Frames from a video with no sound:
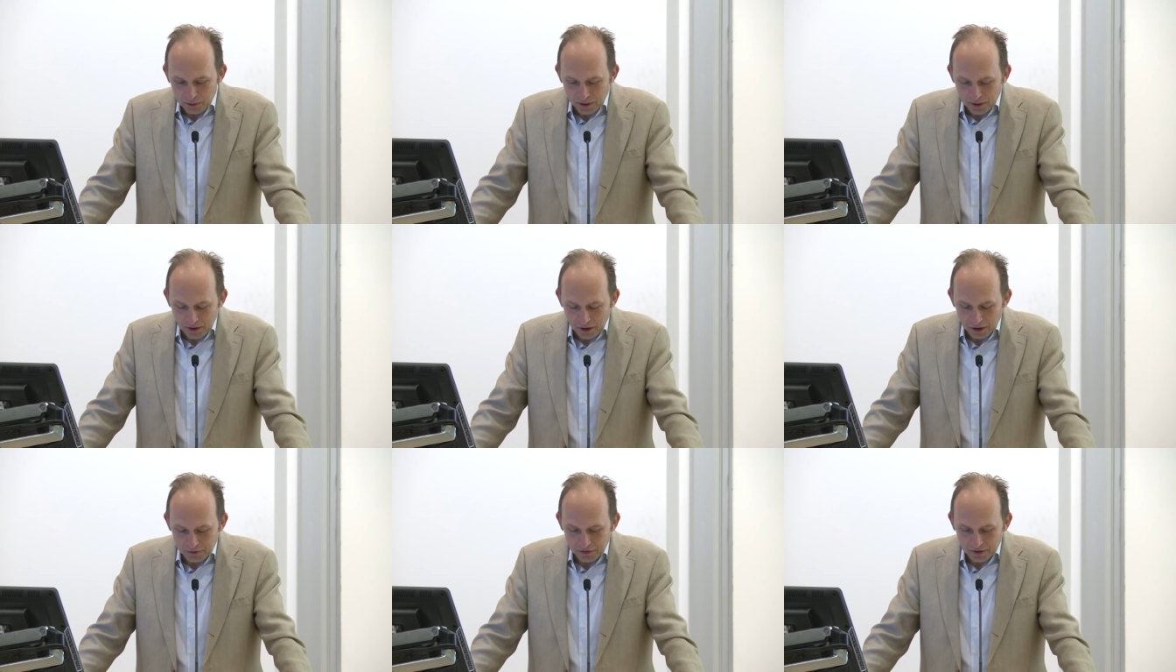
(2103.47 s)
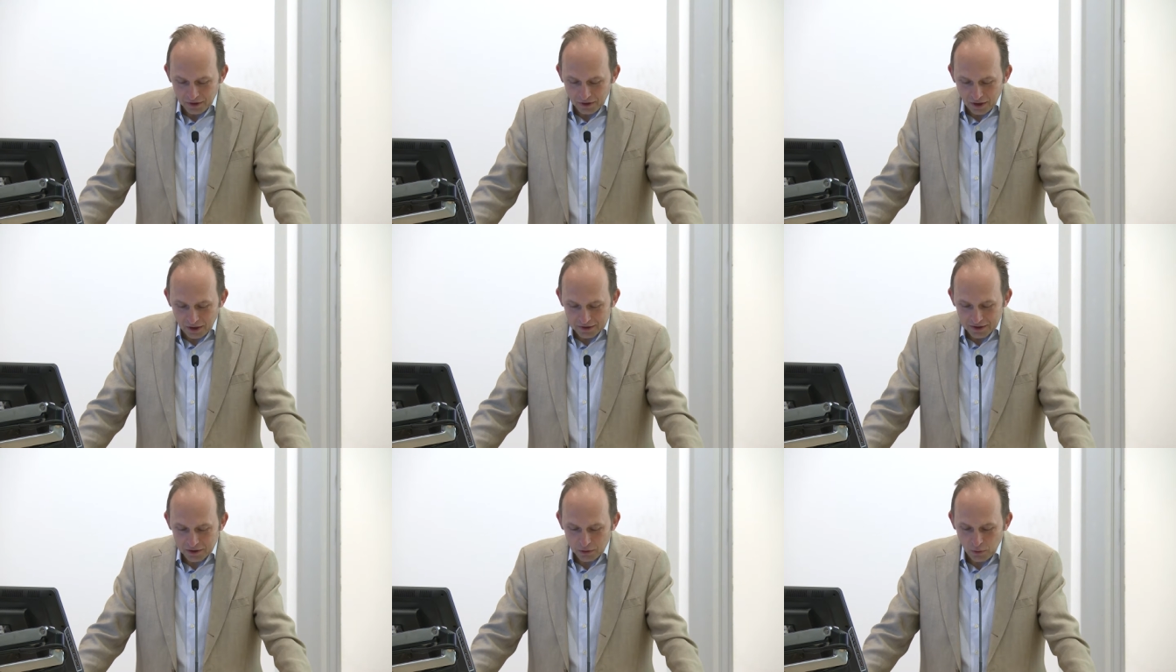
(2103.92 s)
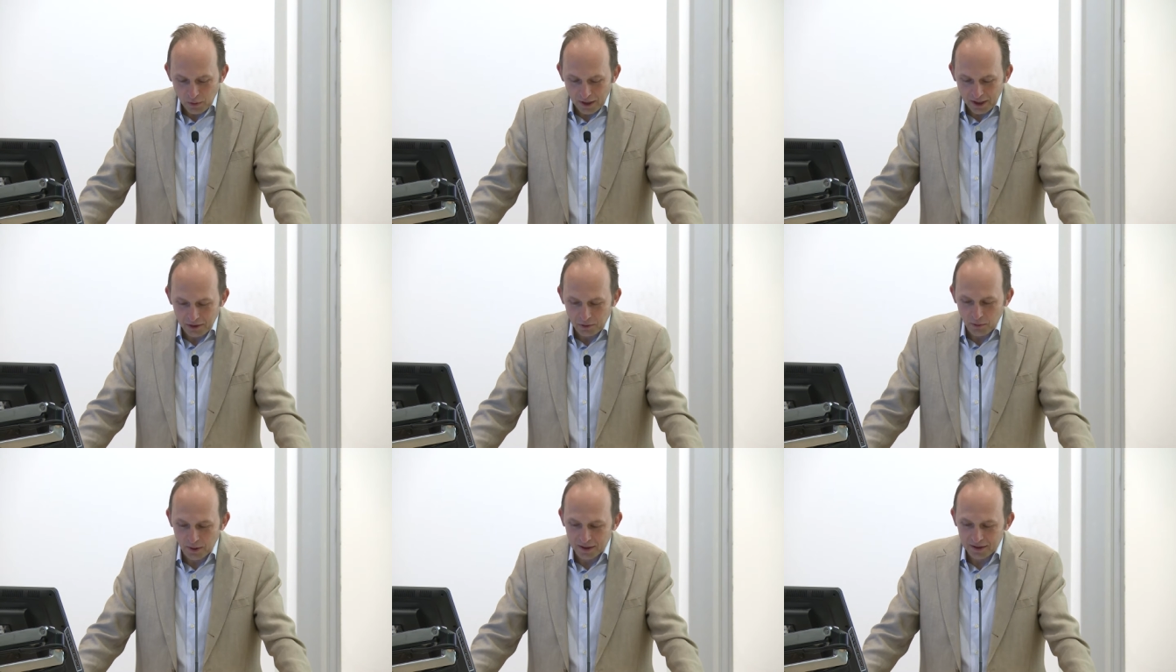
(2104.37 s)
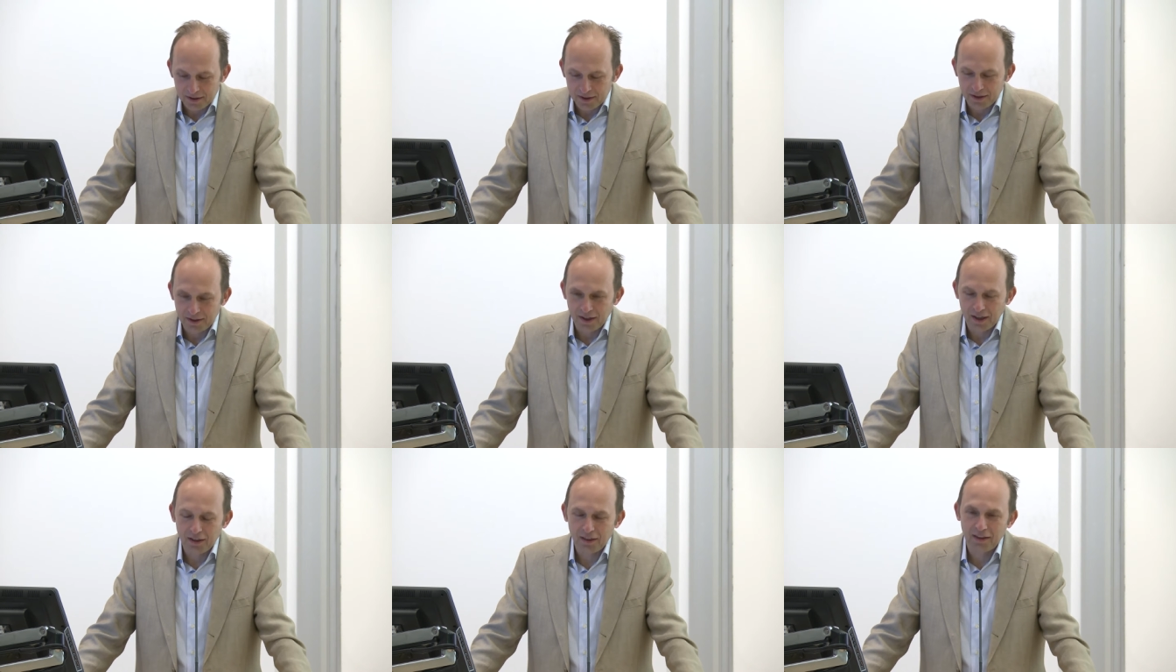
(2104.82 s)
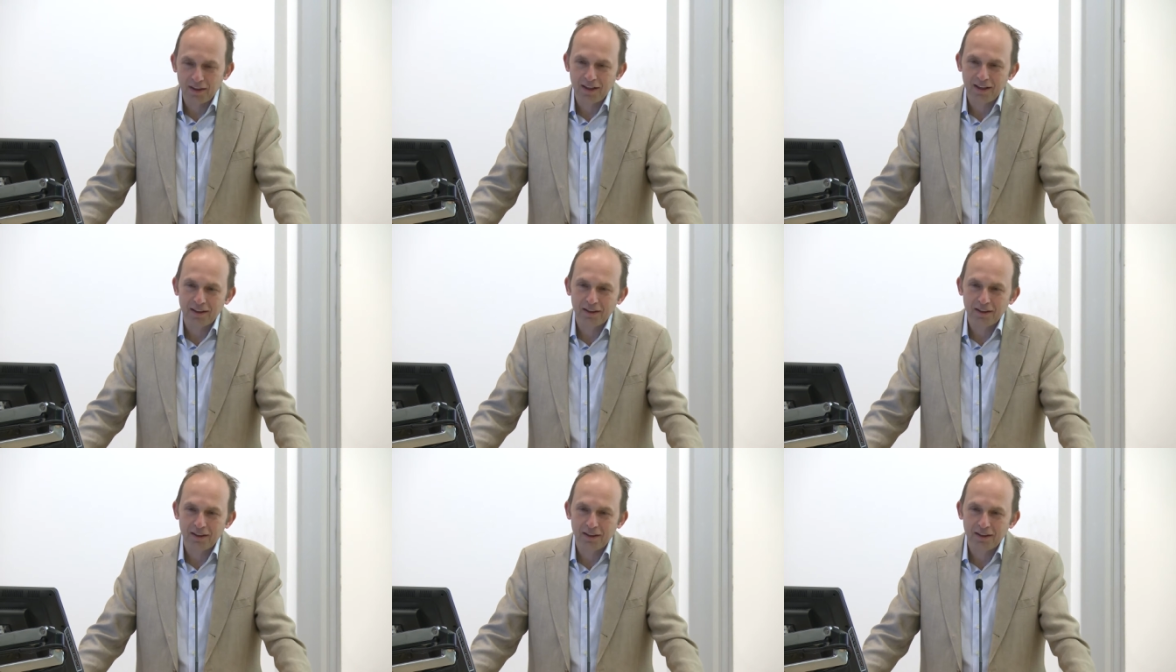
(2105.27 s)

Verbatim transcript: Harvard lost 21 to nothing.